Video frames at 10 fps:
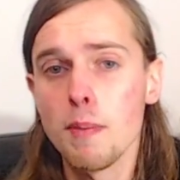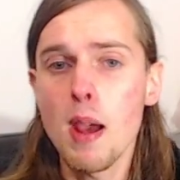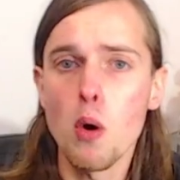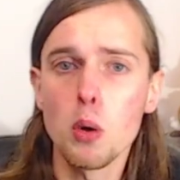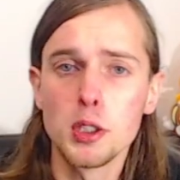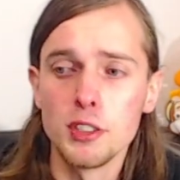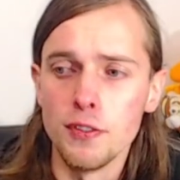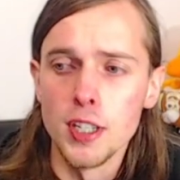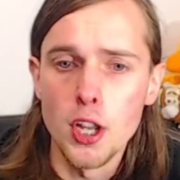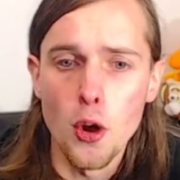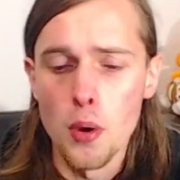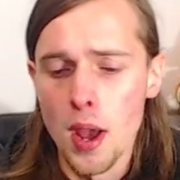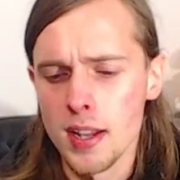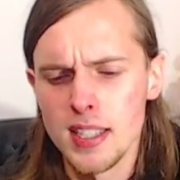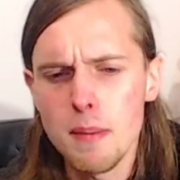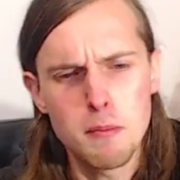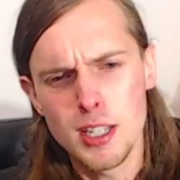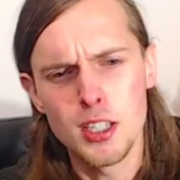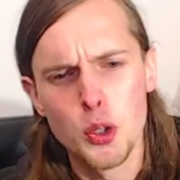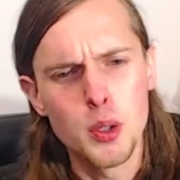Matt Walsh's video
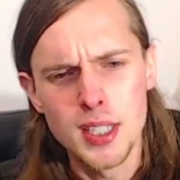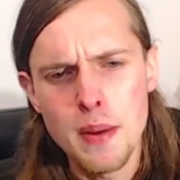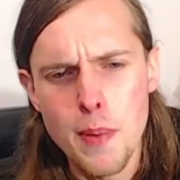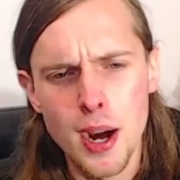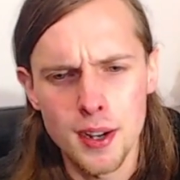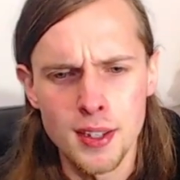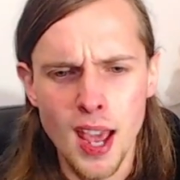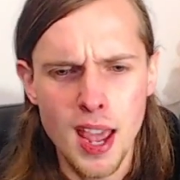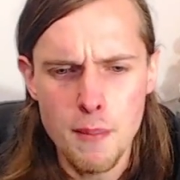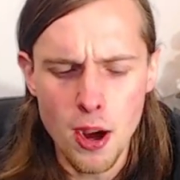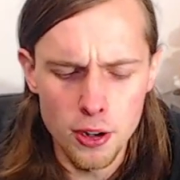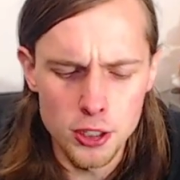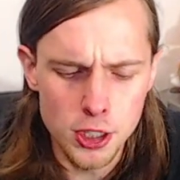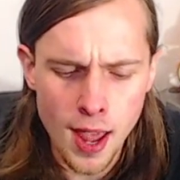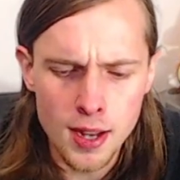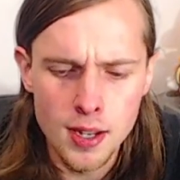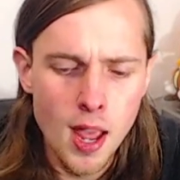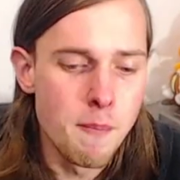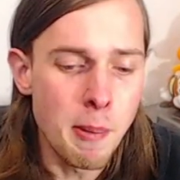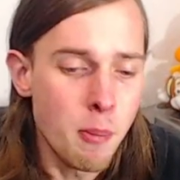attempting to debunk gay marriage, and
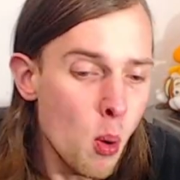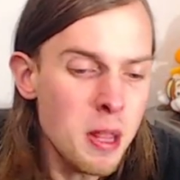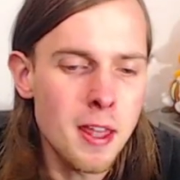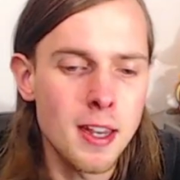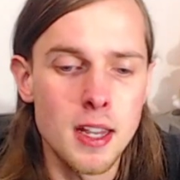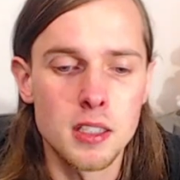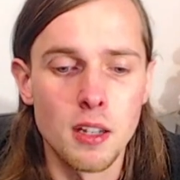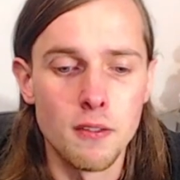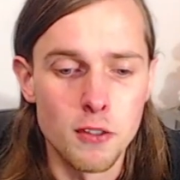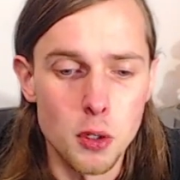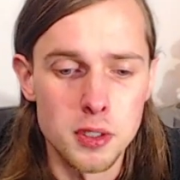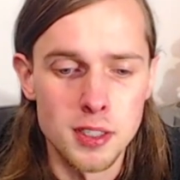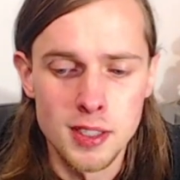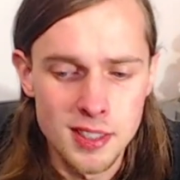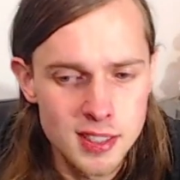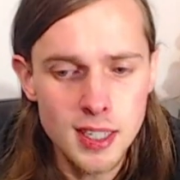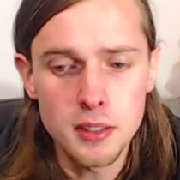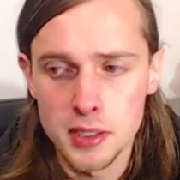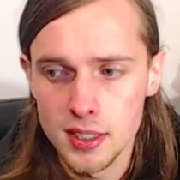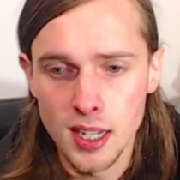my point that he is confused
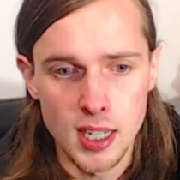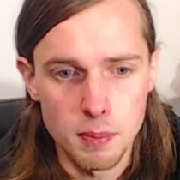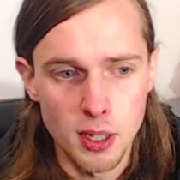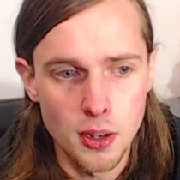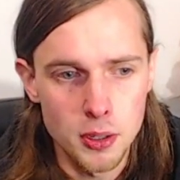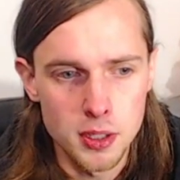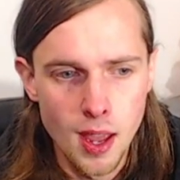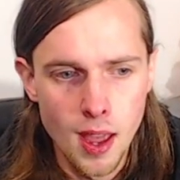still sticks because